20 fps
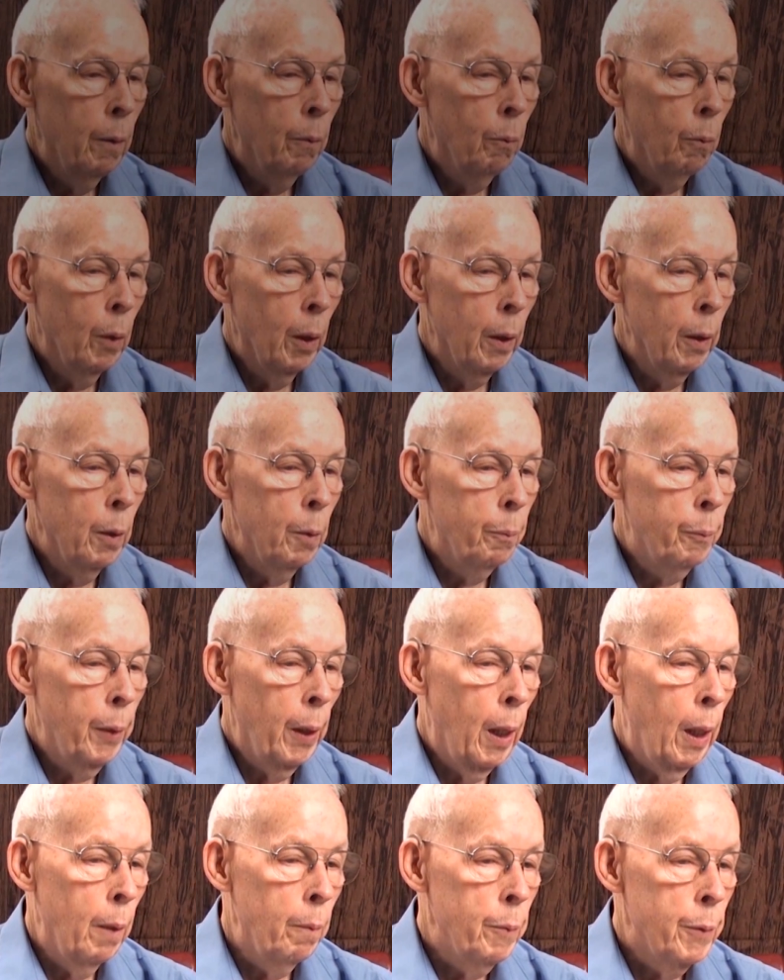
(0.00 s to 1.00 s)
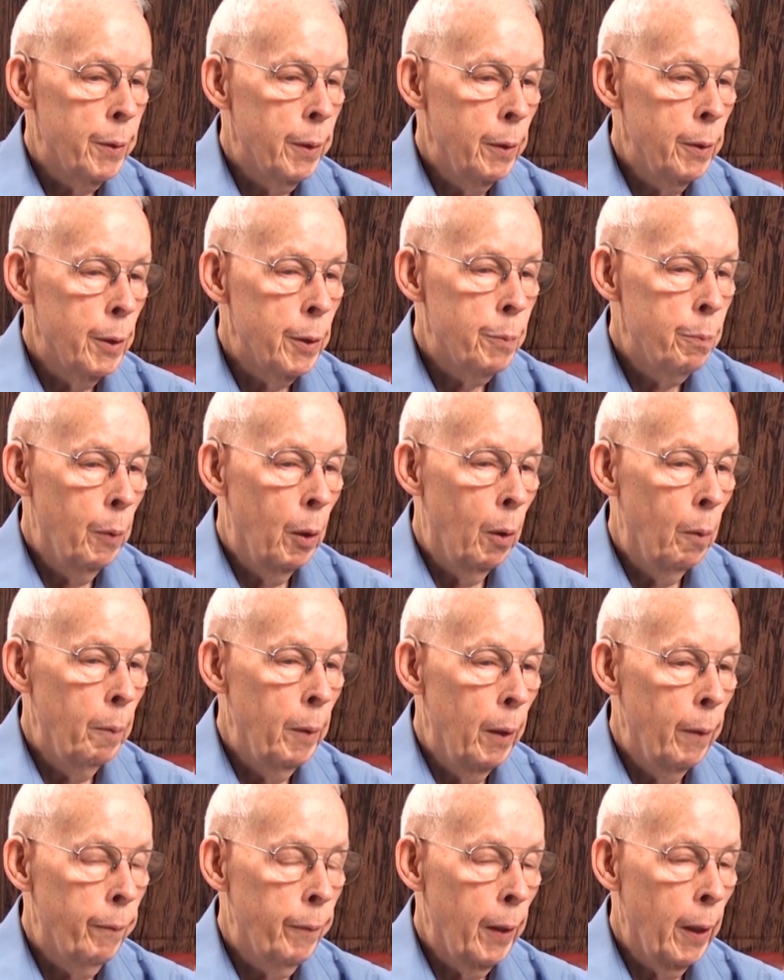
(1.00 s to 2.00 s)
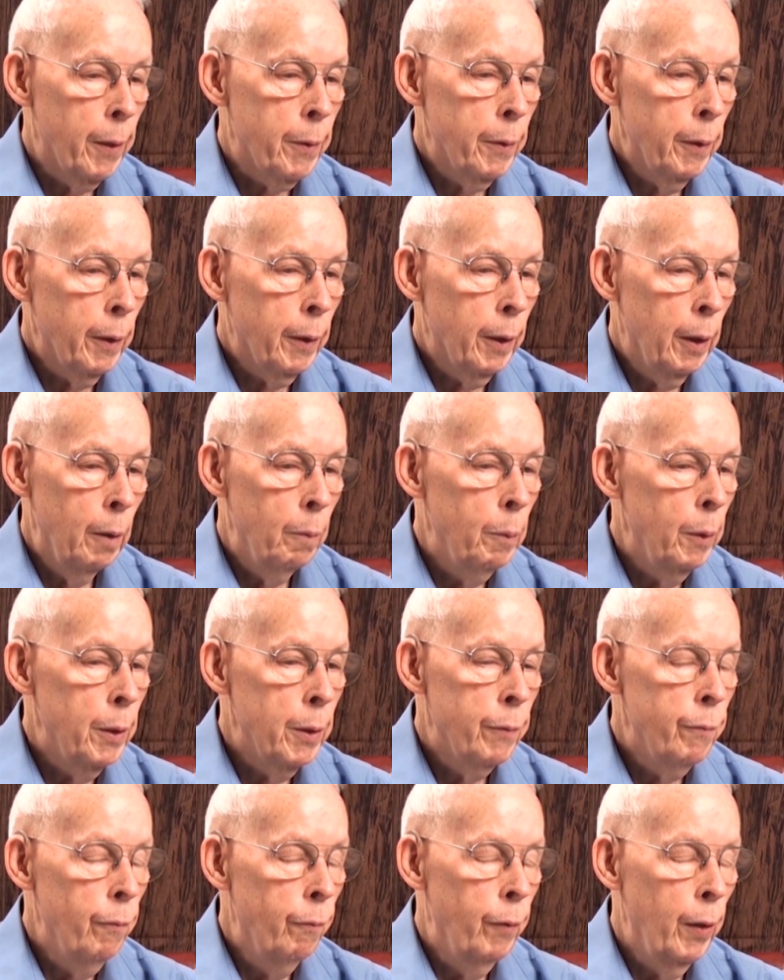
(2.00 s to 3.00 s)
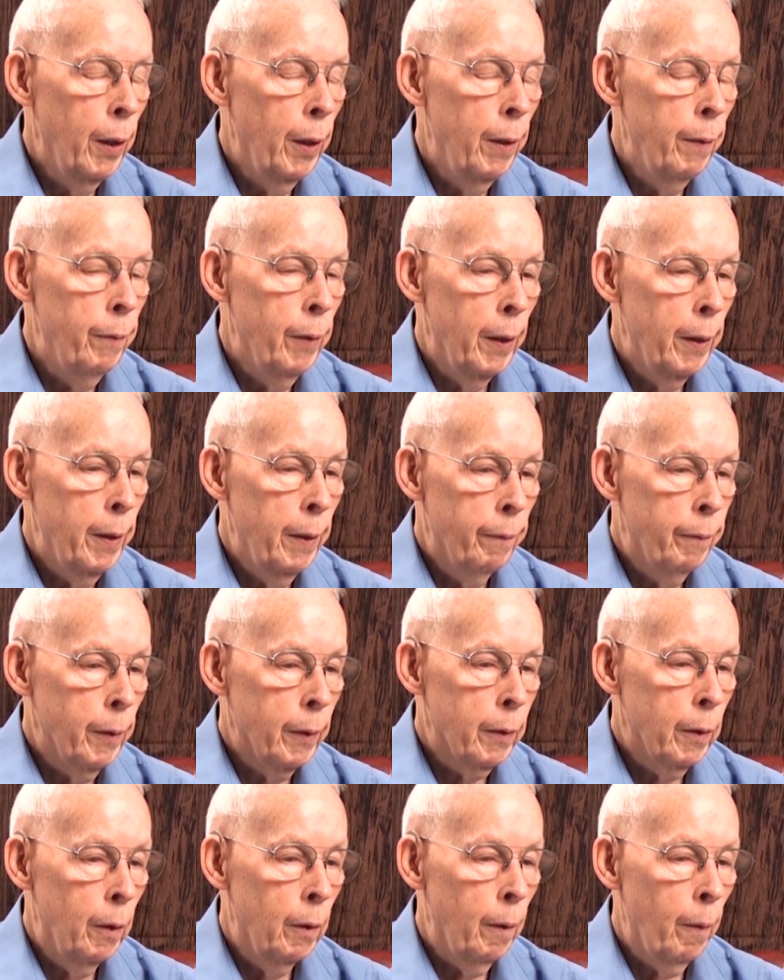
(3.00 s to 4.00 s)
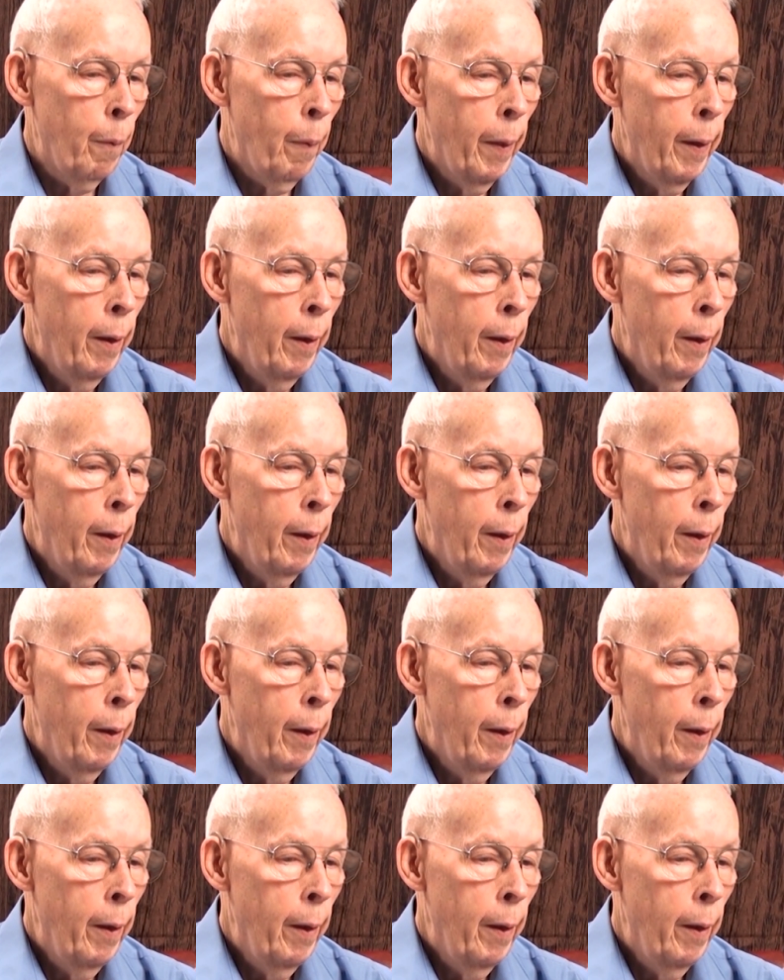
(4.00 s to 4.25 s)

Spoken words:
One of the problems in a small manufacturing company is very, very difficult